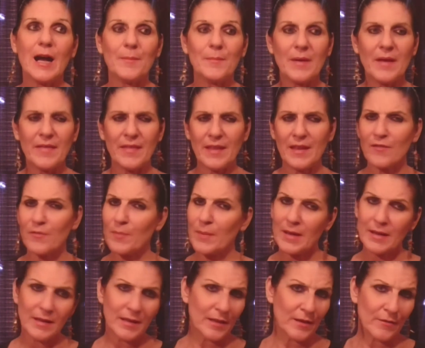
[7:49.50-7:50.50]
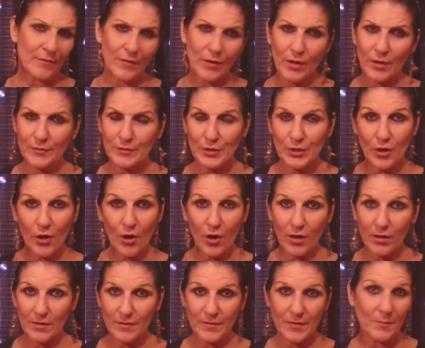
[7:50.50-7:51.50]
And they've been involved in
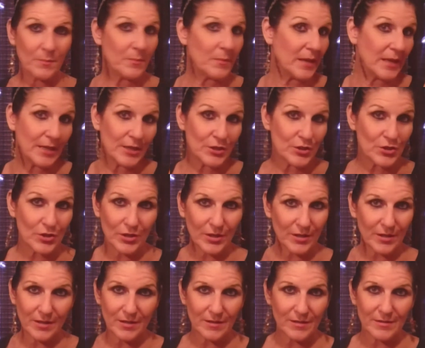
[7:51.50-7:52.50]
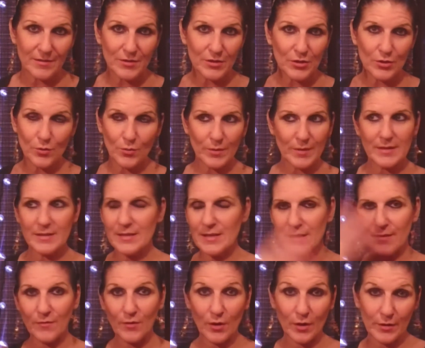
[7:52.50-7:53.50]
all of the major stories that
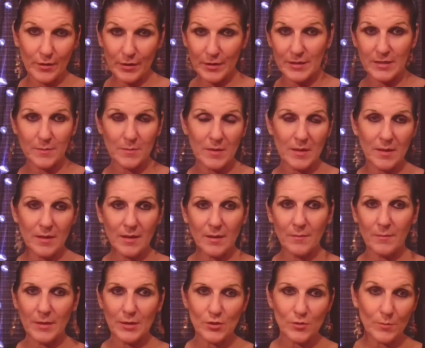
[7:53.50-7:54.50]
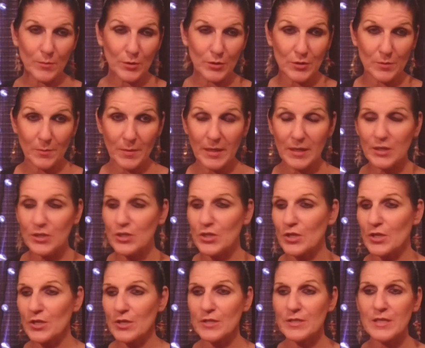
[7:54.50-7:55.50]
have gone on to be major motion
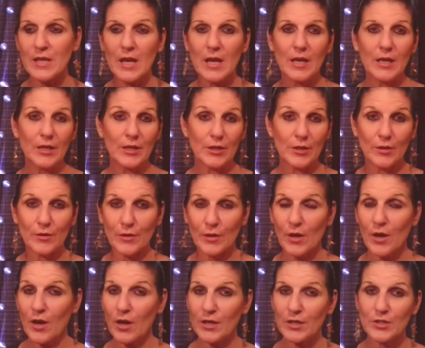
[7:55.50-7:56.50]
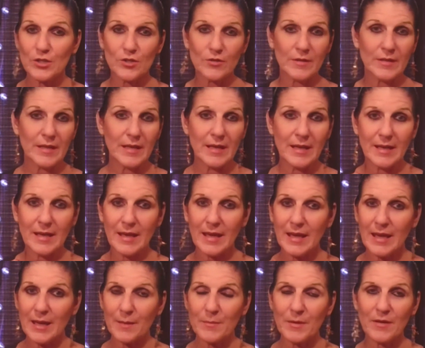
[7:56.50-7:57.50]
pictures. You know, The Conjuring,
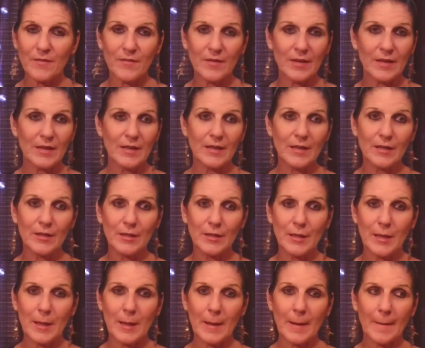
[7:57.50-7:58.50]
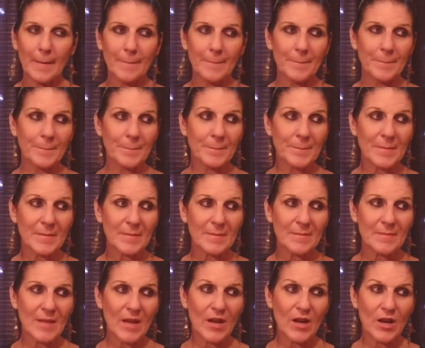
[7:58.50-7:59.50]
Amityville,
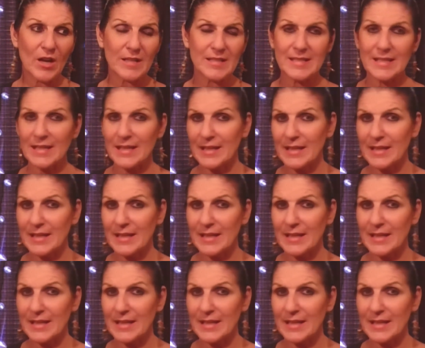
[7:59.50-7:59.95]
A Haunting in